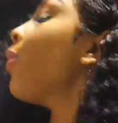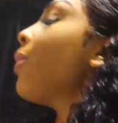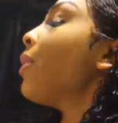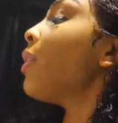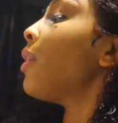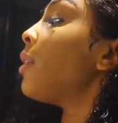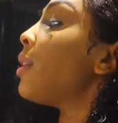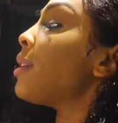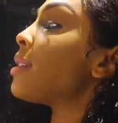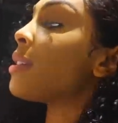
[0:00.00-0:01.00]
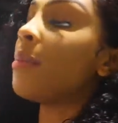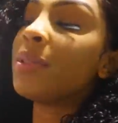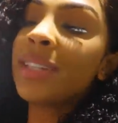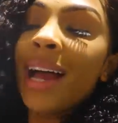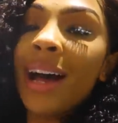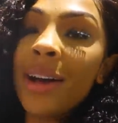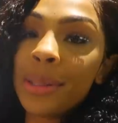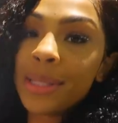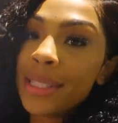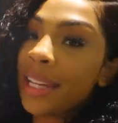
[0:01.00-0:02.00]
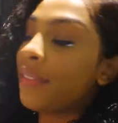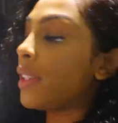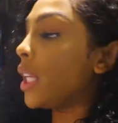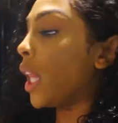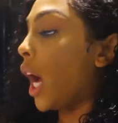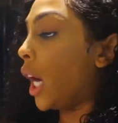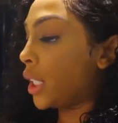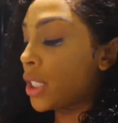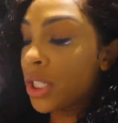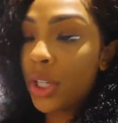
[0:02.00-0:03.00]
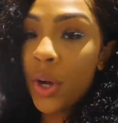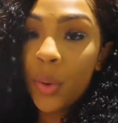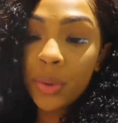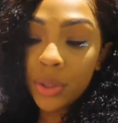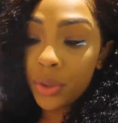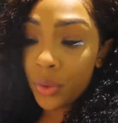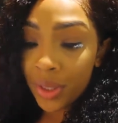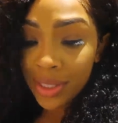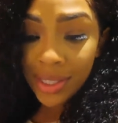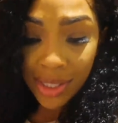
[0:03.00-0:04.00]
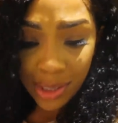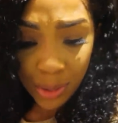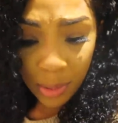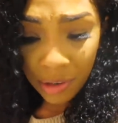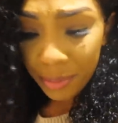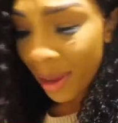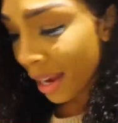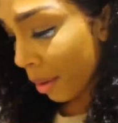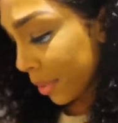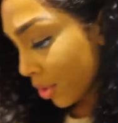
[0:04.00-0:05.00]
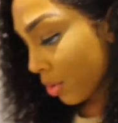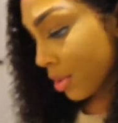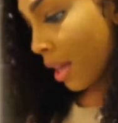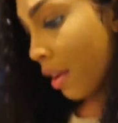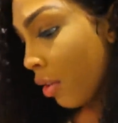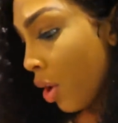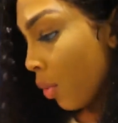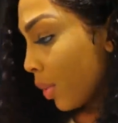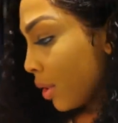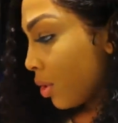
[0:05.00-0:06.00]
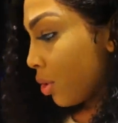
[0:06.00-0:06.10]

ordered some child safety locks to go on the door. This is a 12 pack. How many doors I have? 1,